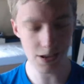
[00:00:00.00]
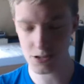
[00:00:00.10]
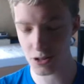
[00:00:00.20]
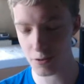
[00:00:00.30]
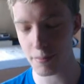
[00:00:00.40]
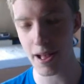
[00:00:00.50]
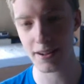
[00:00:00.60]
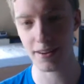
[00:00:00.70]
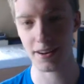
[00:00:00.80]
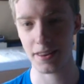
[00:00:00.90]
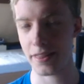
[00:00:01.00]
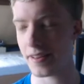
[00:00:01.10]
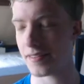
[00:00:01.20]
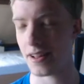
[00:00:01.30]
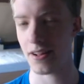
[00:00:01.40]
to look back on,
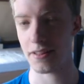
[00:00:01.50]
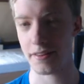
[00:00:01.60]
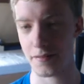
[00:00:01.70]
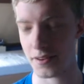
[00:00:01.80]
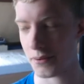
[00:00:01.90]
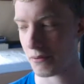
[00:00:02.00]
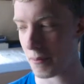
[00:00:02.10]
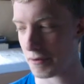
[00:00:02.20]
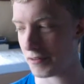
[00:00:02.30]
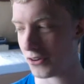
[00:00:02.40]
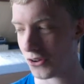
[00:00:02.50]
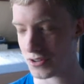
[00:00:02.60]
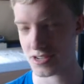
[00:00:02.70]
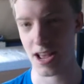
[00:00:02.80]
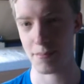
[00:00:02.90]
things I'll definitely remember for a
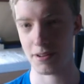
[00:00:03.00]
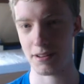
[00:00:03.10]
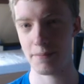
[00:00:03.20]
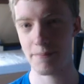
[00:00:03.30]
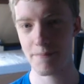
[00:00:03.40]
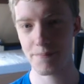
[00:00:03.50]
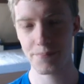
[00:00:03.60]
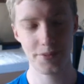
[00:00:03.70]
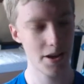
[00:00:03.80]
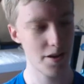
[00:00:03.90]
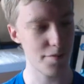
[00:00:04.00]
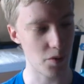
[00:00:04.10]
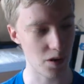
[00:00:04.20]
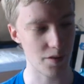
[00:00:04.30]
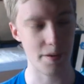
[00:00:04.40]
long time
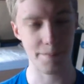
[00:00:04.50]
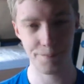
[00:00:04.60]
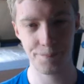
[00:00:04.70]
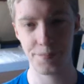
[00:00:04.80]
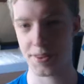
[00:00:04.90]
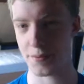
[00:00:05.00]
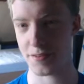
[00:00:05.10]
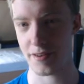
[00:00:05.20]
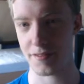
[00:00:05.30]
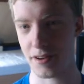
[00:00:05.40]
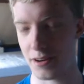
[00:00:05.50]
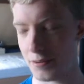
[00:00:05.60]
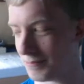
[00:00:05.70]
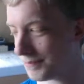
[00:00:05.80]
from all of them. It was very fun.